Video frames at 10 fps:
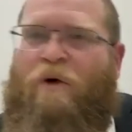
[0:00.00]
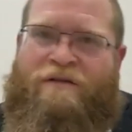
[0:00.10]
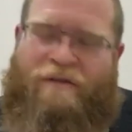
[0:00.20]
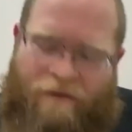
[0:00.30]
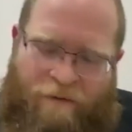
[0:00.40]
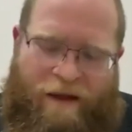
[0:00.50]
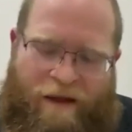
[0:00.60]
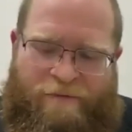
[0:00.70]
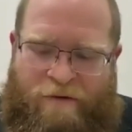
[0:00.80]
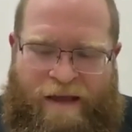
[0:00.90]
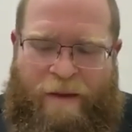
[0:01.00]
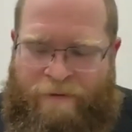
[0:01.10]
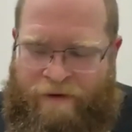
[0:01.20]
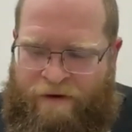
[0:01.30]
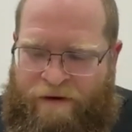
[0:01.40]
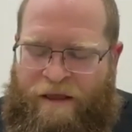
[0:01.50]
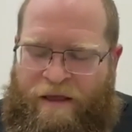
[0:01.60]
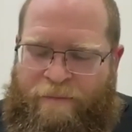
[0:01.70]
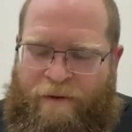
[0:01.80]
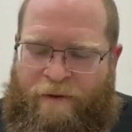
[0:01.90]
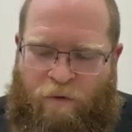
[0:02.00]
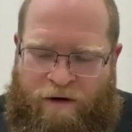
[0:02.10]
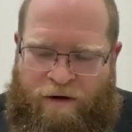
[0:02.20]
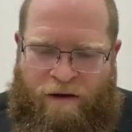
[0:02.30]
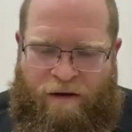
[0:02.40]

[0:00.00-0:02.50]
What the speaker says: So I guess we'll stop here. But one